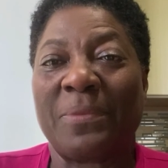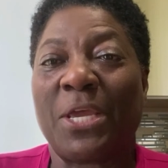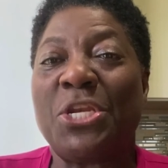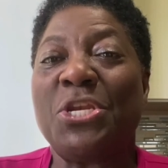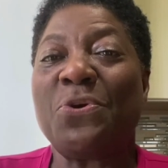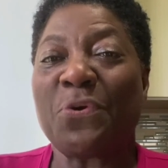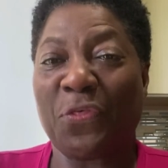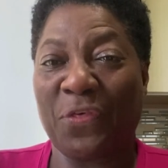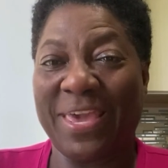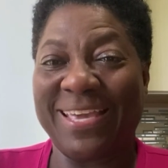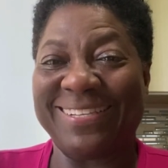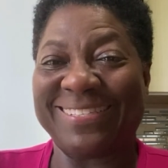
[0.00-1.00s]
new
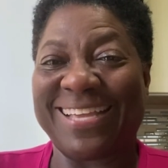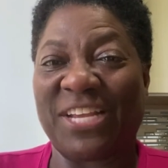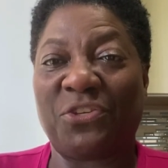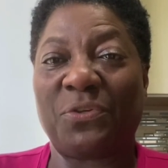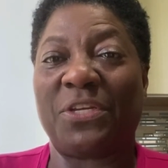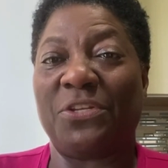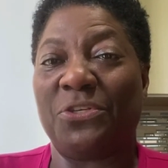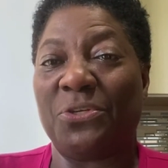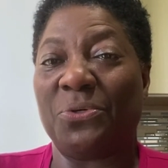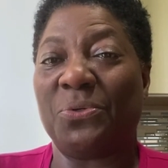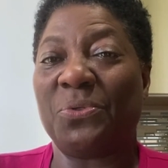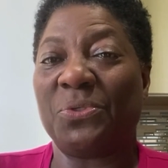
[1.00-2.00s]
things that you can
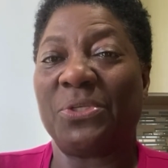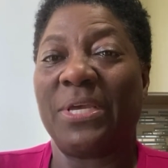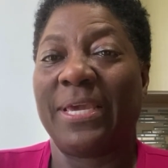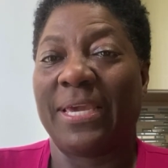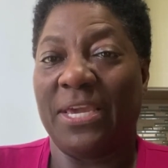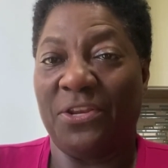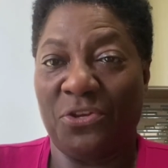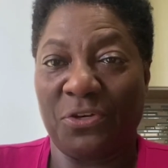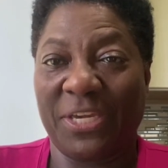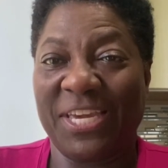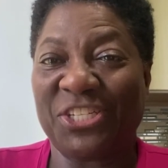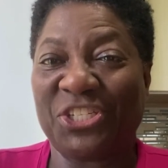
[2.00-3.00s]
use in your
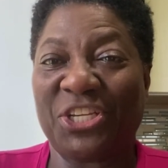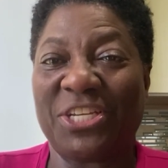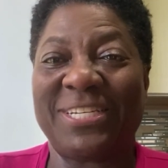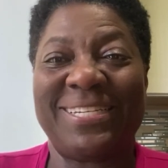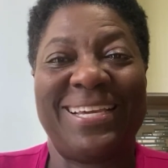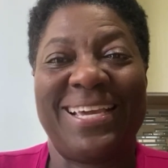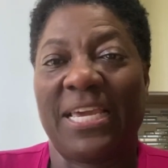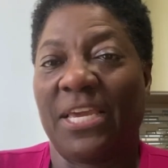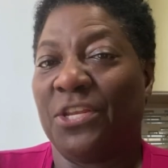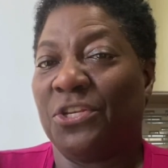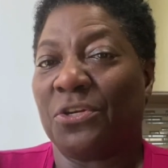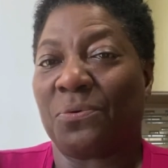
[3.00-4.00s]
kitchen,
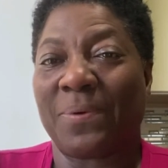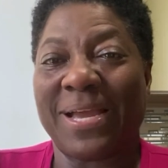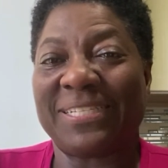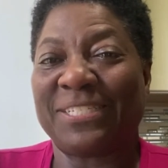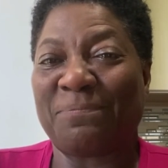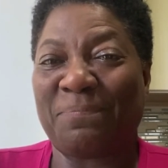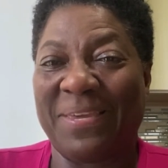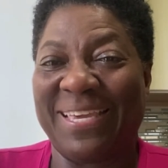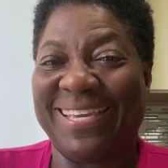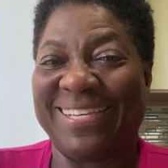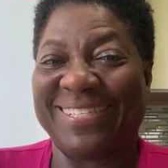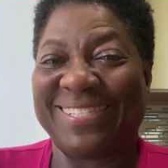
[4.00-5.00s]
in your
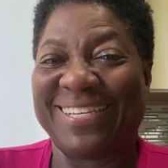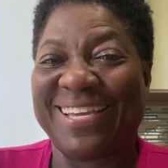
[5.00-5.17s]
recipes,